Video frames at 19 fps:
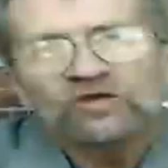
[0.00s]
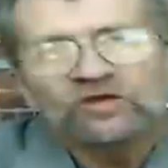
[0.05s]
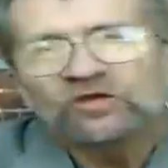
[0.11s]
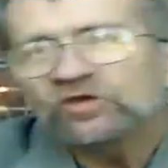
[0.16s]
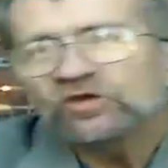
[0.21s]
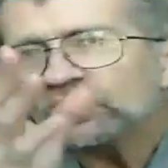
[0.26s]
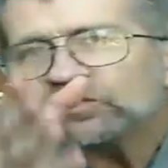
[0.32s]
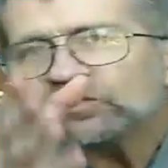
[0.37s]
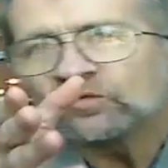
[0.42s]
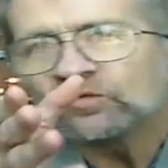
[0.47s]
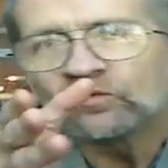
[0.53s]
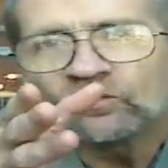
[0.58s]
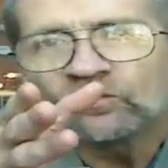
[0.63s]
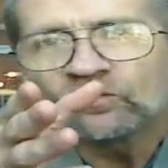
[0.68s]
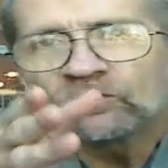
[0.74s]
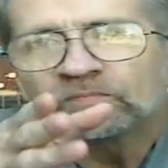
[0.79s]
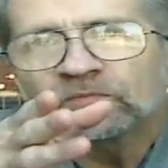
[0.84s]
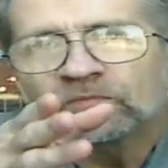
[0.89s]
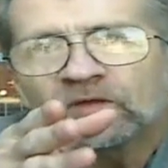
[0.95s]
you
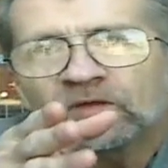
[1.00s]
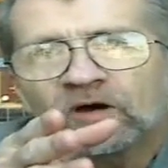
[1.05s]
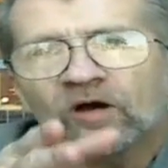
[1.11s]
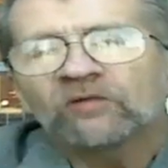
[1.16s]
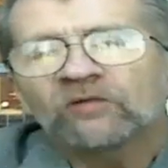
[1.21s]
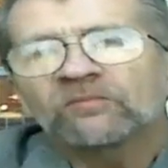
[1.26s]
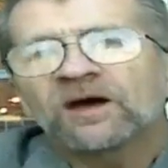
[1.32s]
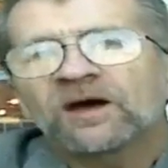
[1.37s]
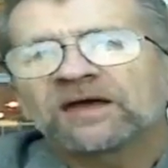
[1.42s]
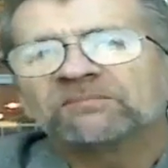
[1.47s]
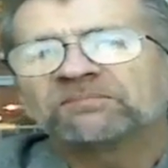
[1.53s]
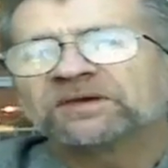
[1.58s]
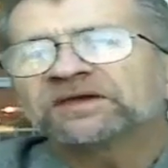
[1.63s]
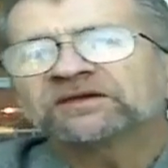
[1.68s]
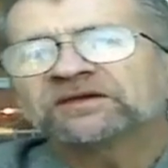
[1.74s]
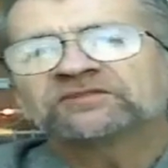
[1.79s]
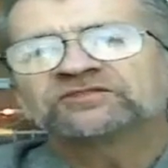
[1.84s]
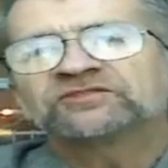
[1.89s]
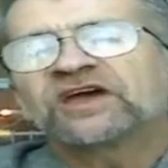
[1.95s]
are my
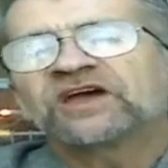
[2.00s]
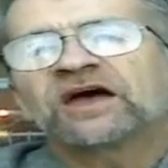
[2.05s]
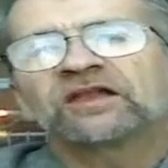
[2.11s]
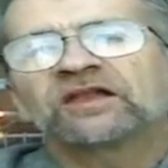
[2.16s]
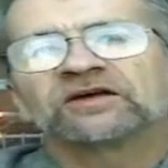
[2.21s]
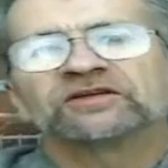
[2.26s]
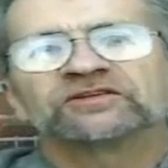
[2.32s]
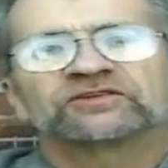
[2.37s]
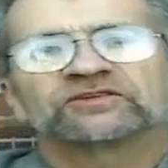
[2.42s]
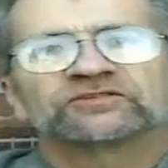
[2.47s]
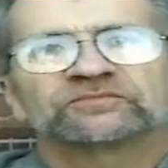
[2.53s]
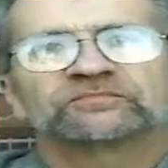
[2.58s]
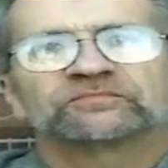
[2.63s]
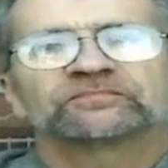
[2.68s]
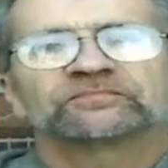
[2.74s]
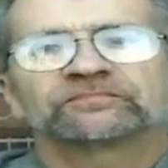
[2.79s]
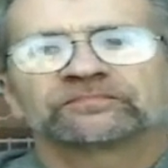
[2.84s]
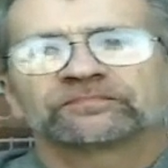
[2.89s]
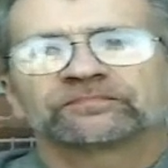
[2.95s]
biggest challenge,
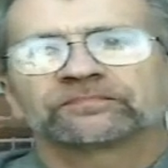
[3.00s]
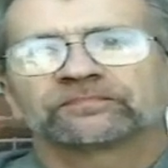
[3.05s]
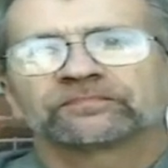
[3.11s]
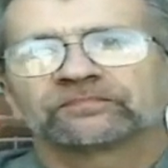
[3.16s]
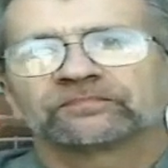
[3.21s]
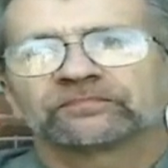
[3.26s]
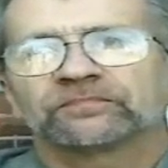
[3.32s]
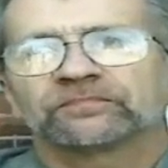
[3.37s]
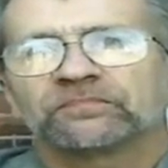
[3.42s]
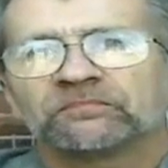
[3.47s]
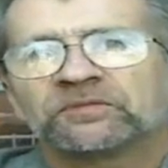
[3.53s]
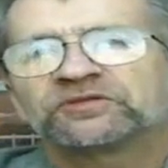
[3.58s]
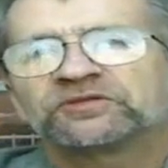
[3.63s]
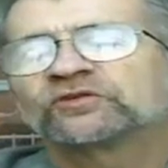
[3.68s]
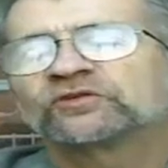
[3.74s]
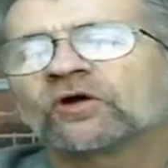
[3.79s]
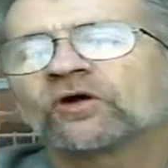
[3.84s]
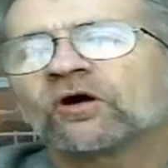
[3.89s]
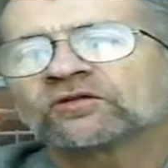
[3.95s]

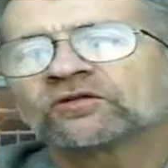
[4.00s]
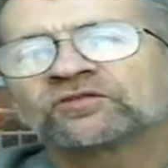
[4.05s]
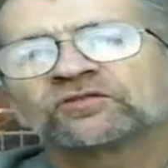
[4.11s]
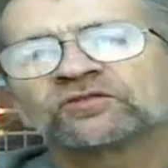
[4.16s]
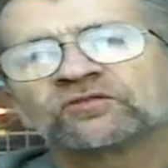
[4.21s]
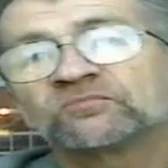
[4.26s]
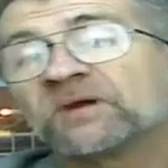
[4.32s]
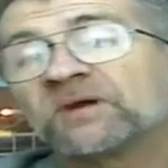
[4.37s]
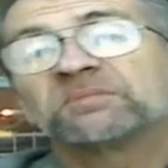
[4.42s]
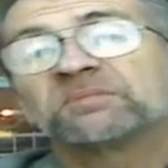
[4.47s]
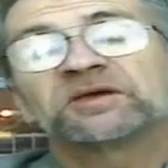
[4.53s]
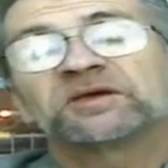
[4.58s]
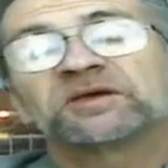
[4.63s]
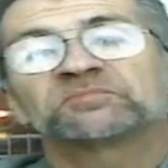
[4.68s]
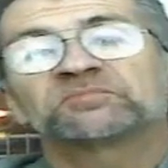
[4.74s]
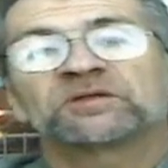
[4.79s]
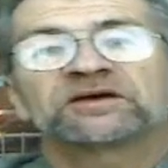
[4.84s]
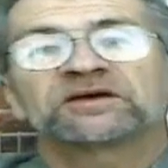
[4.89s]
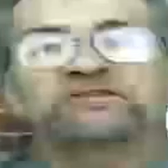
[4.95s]
but you're also my
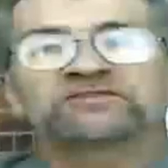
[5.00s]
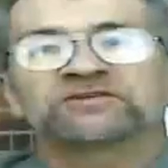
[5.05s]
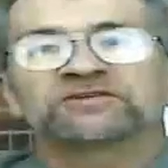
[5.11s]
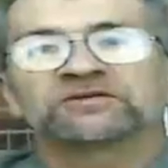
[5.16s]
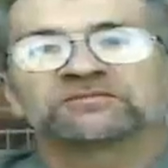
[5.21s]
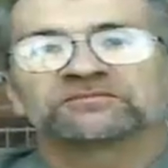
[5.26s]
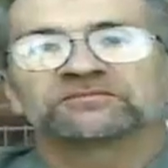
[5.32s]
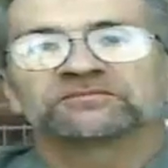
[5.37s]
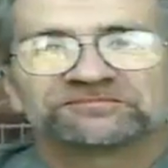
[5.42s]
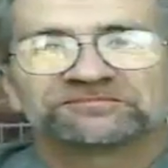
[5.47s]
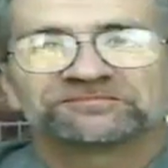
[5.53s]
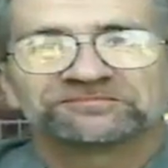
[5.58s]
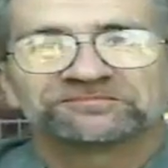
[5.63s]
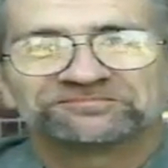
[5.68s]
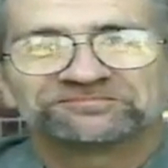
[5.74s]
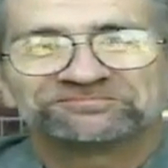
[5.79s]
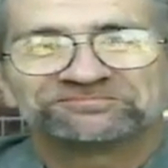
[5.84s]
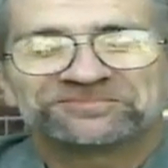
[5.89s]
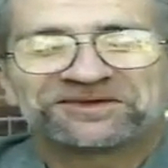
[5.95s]
biggest blessing.
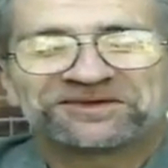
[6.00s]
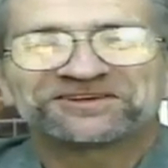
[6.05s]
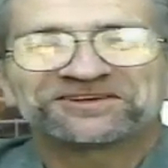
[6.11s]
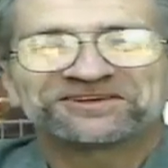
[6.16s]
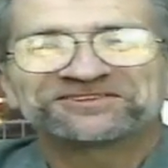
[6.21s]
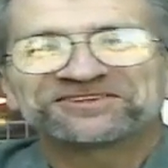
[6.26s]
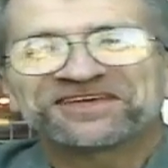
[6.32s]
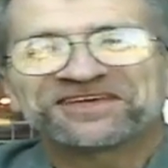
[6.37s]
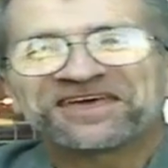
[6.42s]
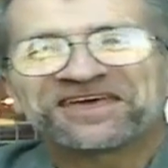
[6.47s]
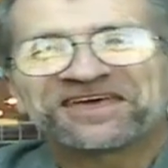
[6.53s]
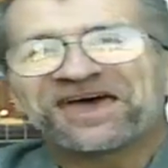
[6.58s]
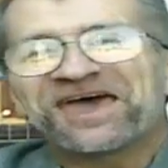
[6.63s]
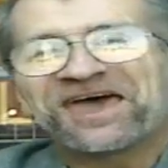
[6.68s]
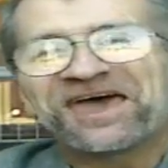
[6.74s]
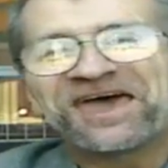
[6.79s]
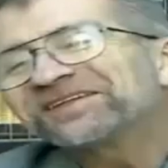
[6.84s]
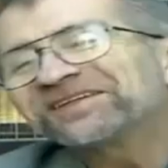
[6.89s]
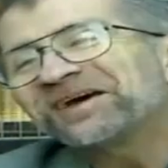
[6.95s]
Because
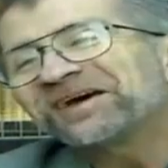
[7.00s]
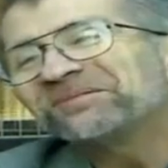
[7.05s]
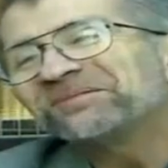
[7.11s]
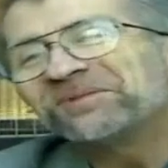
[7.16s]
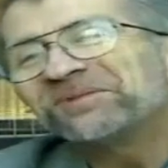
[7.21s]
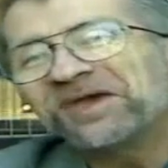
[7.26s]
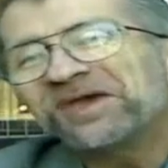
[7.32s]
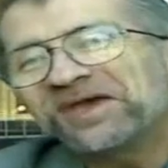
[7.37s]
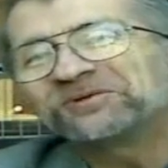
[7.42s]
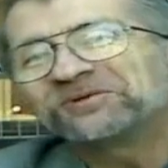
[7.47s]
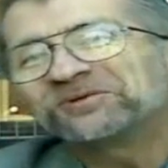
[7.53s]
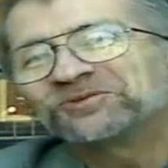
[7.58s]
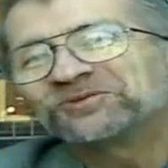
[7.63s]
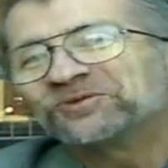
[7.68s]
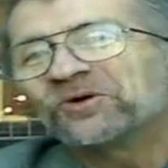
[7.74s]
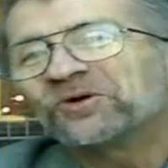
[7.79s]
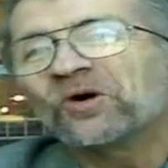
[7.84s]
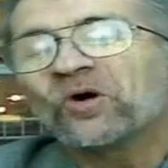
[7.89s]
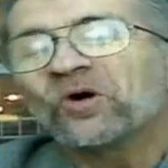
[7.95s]
as I'm able
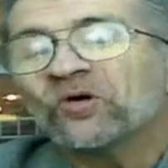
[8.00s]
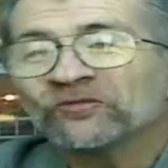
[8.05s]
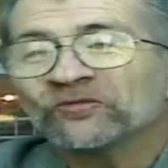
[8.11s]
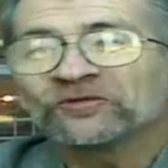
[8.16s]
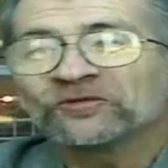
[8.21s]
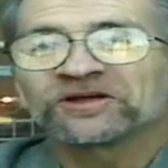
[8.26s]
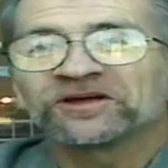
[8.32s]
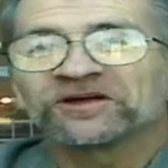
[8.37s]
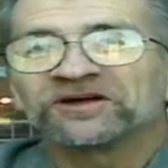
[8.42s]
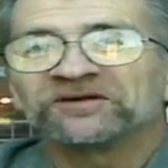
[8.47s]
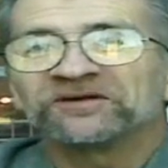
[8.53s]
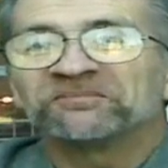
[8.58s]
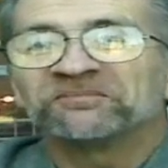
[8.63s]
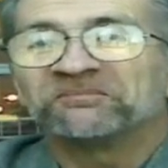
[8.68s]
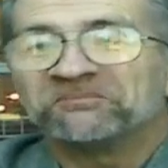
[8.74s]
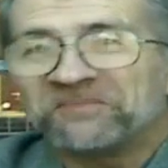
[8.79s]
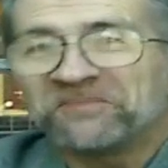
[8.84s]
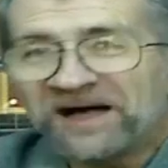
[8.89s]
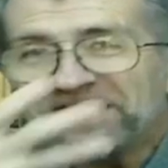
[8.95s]
to overcome
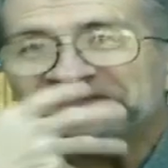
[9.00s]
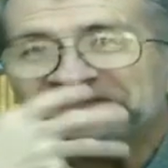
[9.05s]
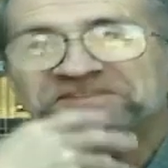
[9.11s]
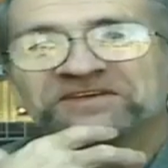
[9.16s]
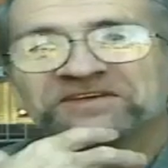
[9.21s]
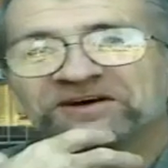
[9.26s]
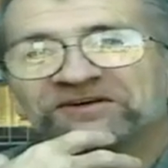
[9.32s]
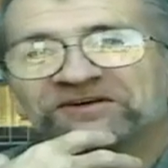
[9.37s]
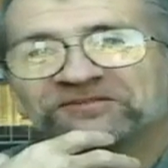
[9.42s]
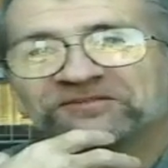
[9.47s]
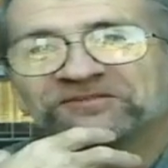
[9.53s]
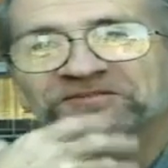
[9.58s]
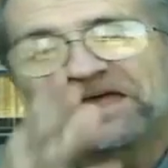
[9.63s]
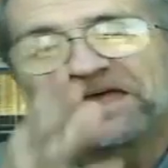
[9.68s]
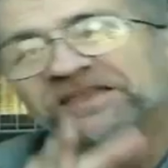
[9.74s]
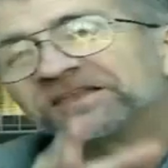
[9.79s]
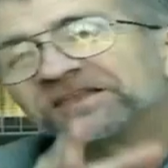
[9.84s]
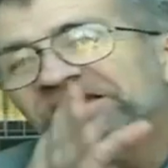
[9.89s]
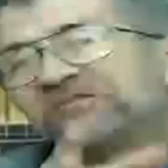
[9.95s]
myself,
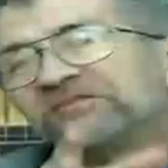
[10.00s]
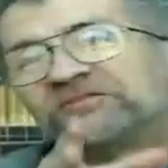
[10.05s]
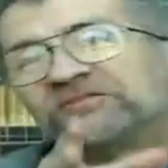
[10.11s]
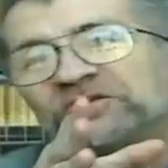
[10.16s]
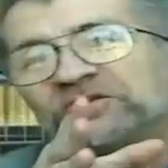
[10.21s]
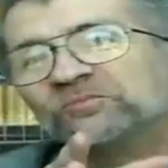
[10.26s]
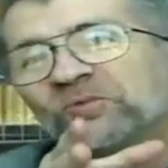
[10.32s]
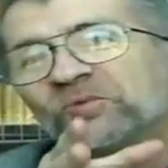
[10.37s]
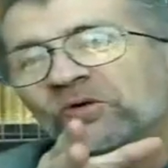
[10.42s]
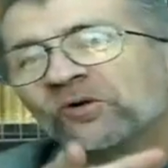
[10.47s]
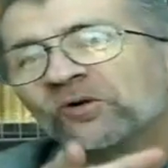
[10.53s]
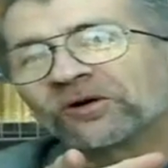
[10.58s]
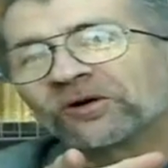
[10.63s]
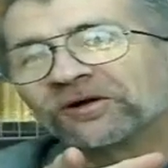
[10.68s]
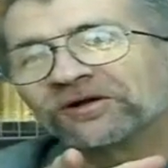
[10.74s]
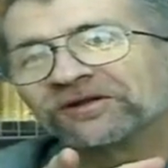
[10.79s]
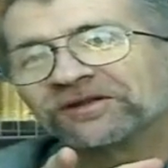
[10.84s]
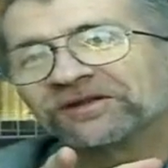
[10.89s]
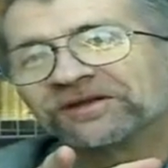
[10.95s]
and love you more,